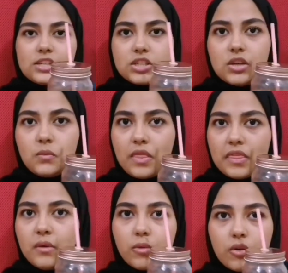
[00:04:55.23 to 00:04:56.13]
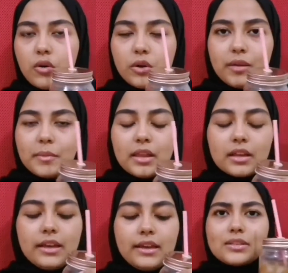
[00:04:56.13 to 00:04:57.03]
There's actually one thing with coconut
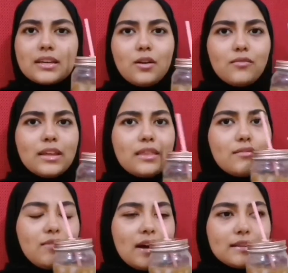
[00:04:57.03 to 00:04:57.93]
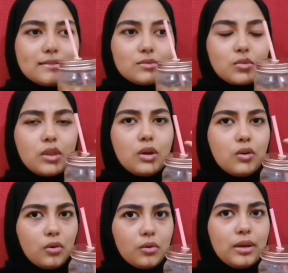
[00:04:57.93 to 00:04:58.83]
milk, it's kind of like the fats or
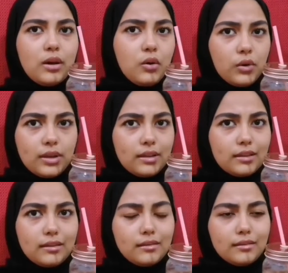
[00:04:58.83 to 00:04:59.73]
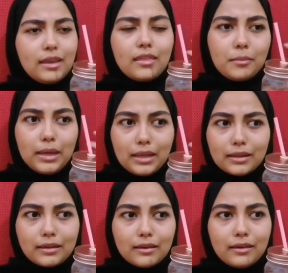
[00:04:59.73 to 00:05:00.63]
the coconut oil in the
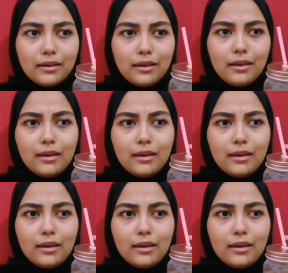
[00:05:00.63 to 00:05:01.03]
milk.